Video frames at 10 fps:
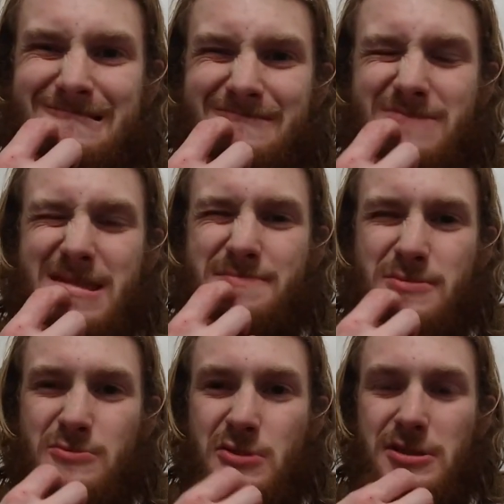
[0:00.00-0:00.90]
And
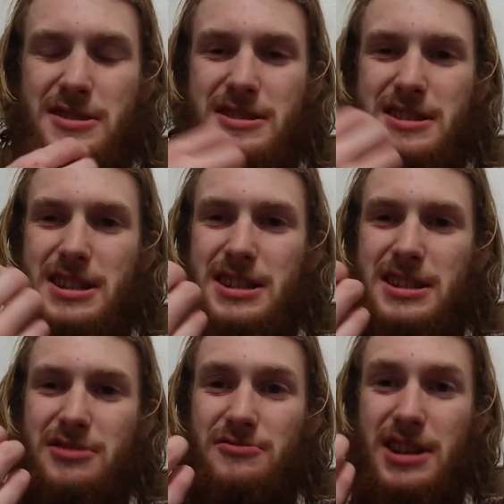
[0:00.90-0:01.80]
people want to see
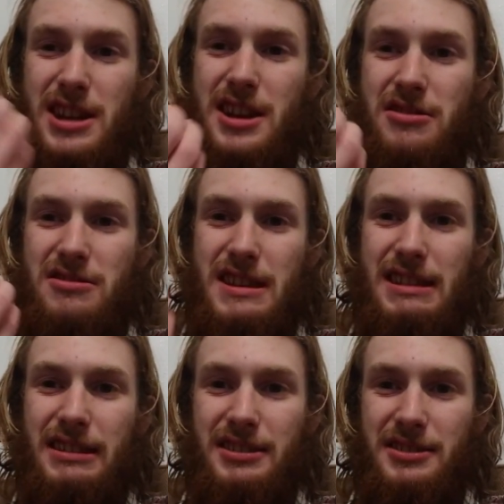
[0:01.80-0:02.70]
unique
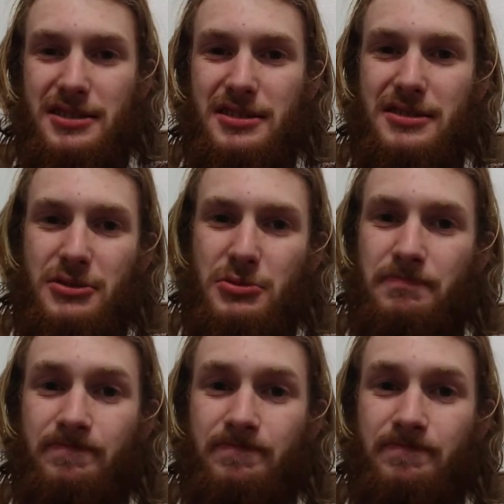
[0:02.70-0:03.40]
things.